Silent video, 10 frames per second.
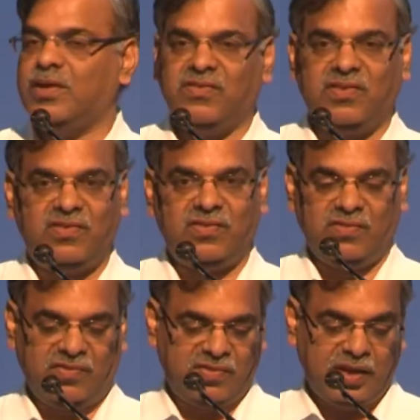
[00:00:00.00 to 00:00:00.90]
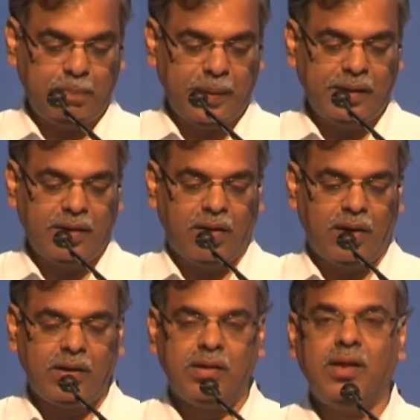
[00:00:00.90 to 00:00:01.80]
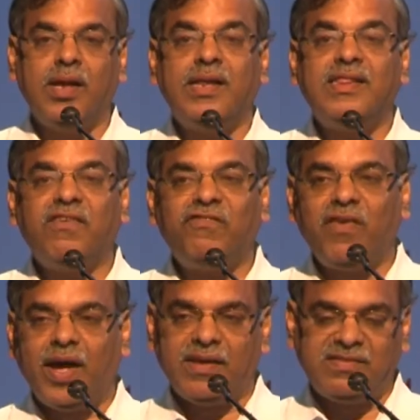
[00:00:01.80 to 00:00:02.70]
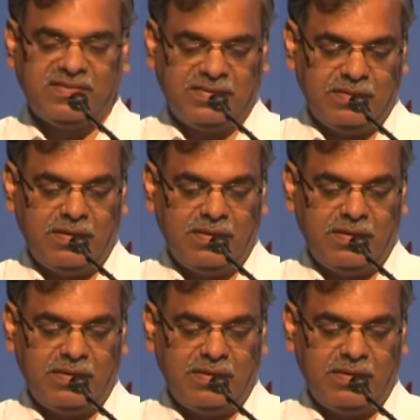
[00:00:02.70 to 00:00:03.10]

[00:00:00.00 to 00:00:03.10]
decisions depend on the fast,